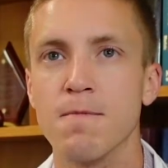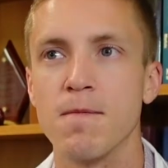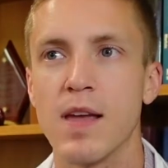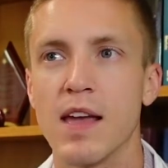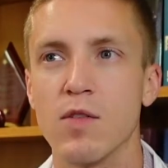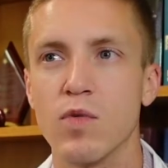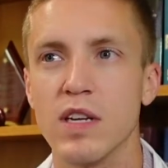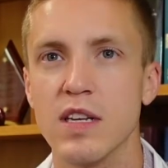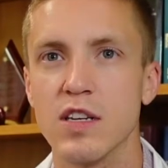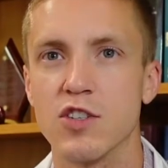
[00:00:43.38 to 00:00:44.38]
And
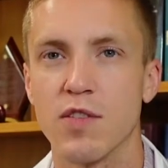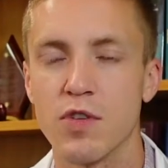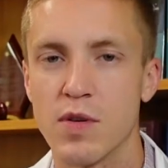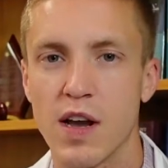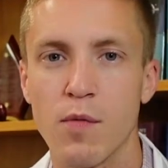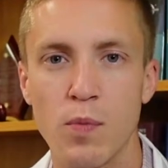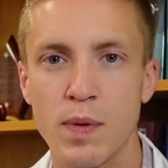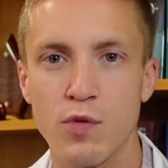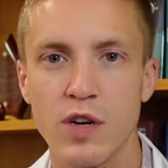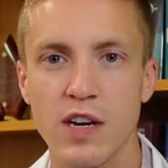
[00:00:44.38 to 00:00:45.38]
we shuffled a couple
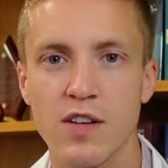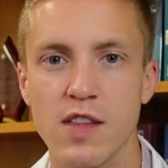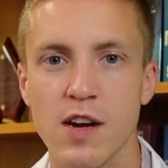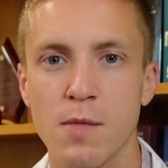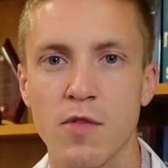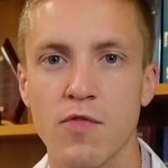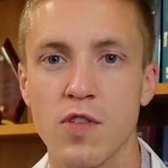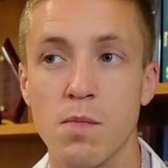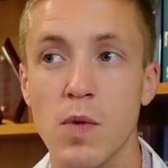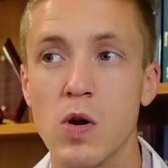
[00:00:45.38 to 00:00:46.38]
people here and there, but for the
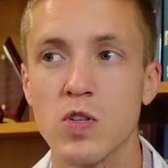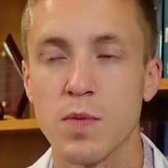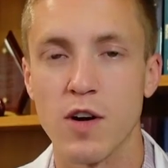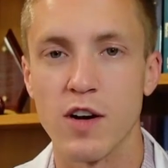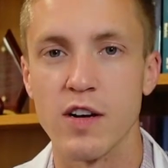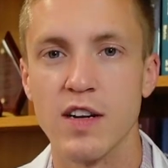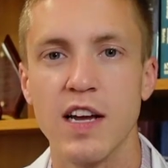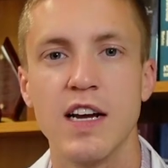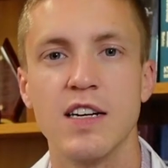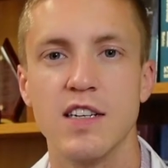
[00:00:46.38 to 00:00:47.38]
most part,
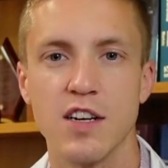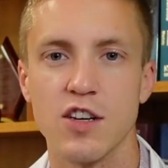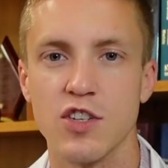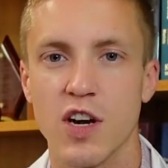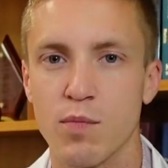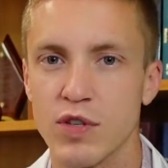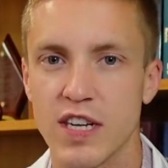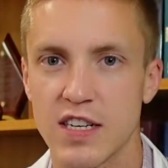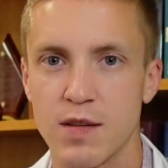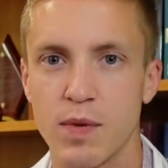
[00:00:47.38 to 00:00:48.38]
did a good job
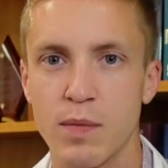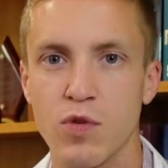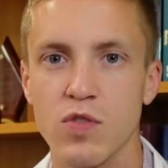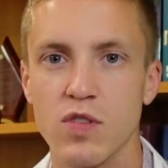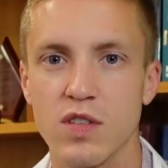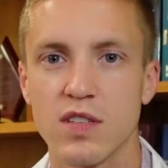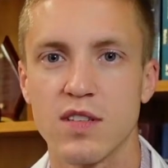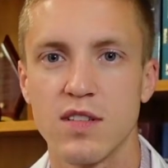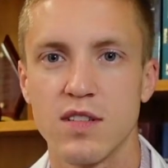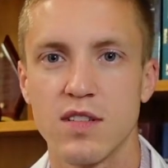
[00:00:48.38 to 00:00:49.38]
protecting people's
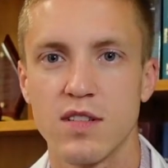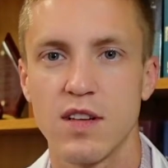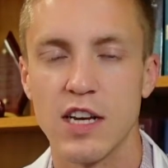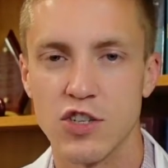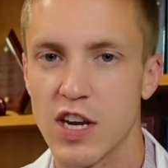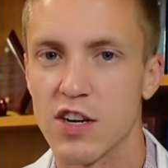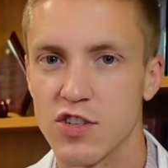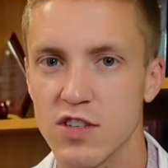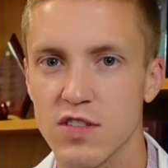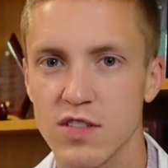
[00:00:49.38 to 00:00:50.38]

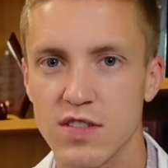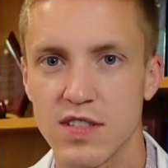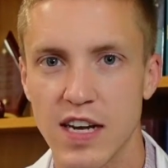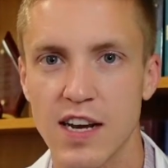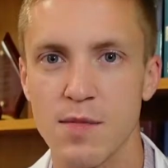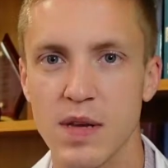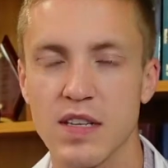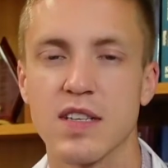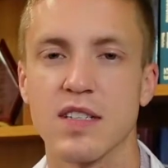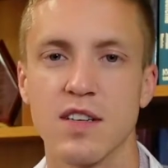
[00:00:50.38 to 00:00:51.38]
educational time
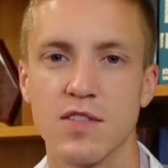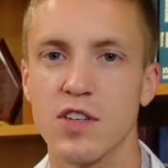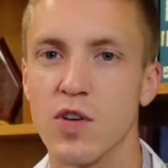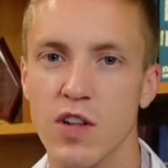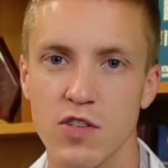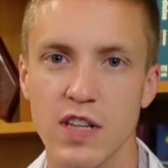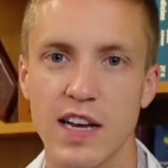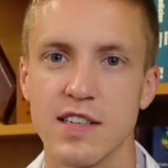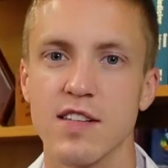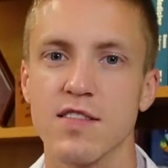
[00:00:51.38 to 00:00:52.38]
because they still have to do other
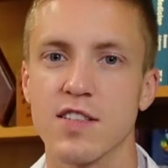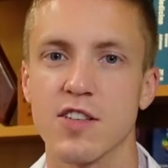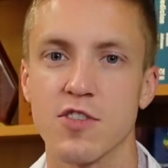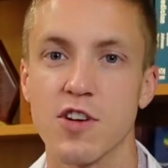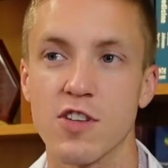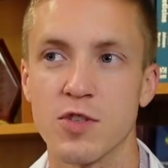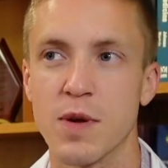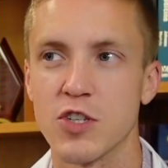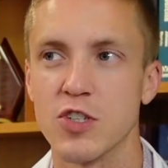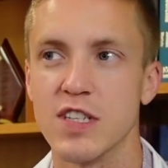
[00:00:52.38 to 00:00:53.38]
electives, learn other
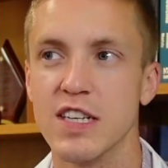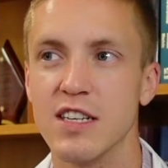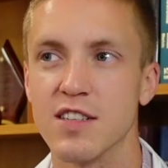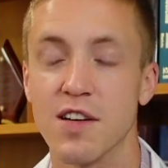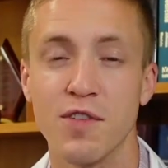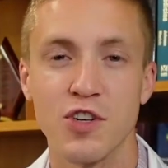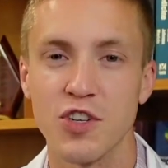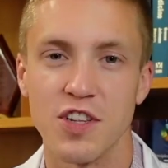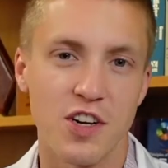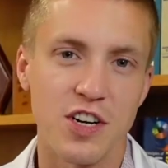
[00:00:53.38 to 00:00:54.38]
specialties.
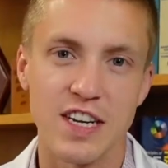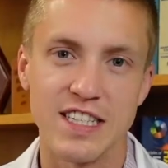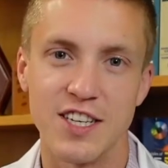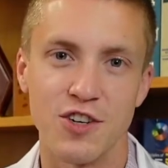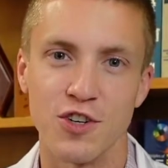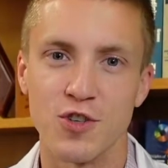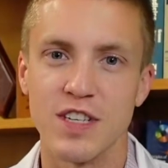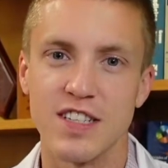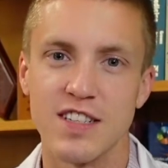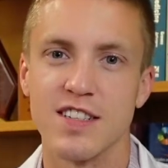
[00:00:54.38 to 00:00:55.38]
Eventually, they're going to continue to treat
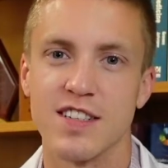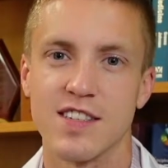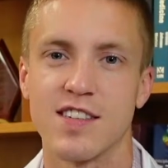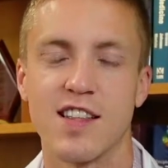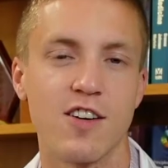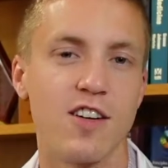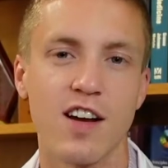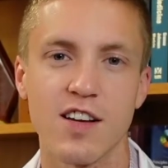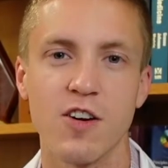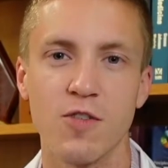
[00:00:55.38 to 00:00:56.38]
diseases that are
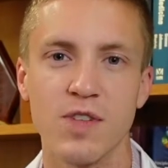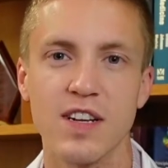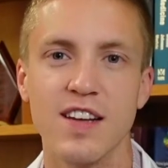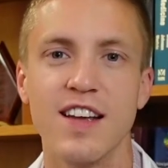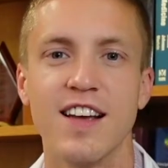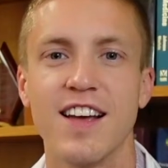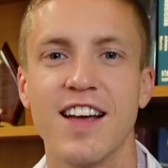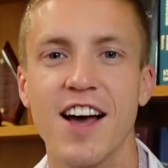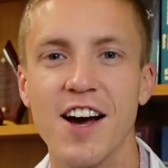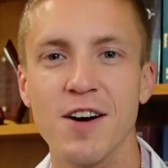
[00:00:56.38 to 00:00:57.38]
not
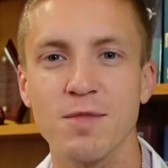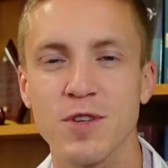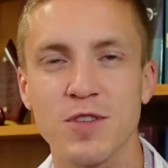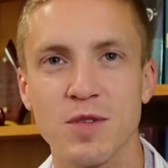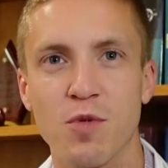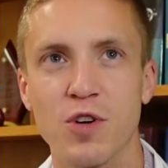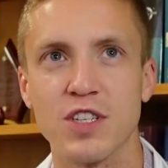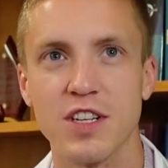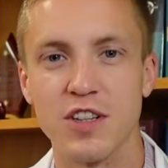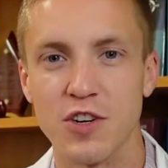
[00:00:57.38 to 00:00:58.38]
COVID. So it's important
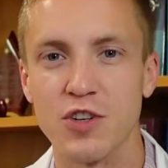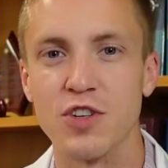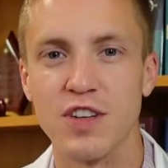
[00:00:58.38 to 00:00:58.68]
to learn